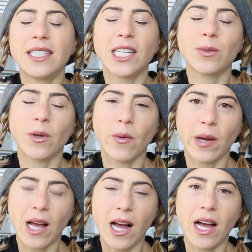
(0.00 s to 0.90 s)
days were
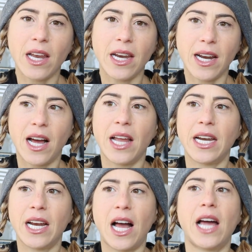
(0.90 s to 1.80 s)
going on and on
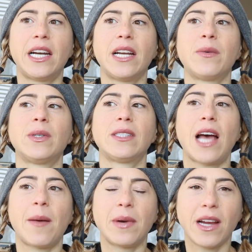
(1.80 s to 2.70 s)
and on and it was
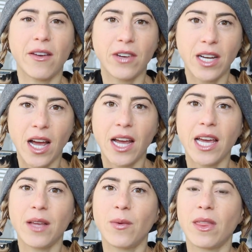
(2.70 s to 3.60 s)
happening every
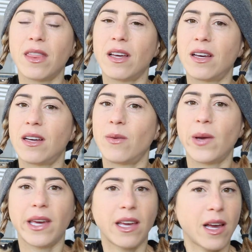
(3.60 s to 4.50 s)
night with the
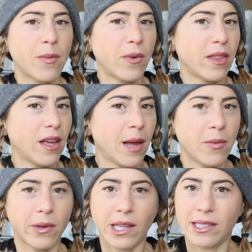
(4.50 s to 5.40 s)
waking up with the
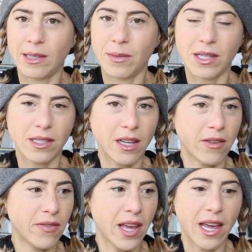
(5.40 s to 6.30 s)
hypoglycemia
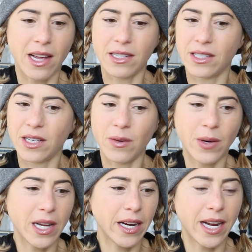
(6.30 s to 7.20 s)
stuff. And you know
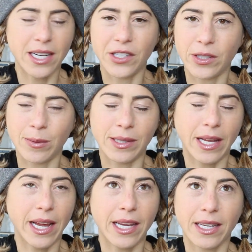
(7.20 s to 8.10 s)
what? I just was
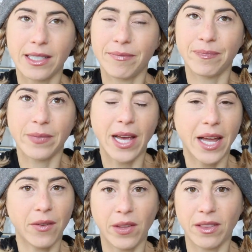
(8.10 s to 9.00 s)
like,
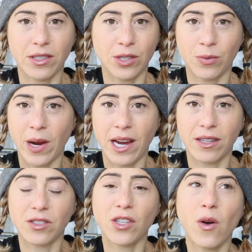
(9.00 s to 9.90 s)
I don't think this is
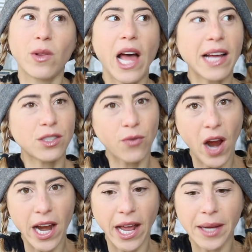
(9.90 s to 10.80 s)
right. So last
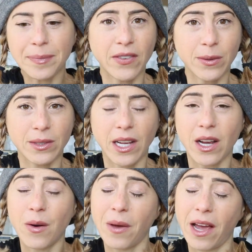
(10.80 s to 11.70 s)
Friday, I was
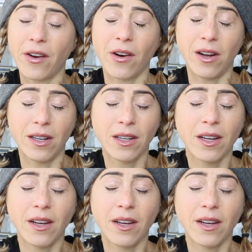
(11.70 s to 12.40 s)
like, okay, girl,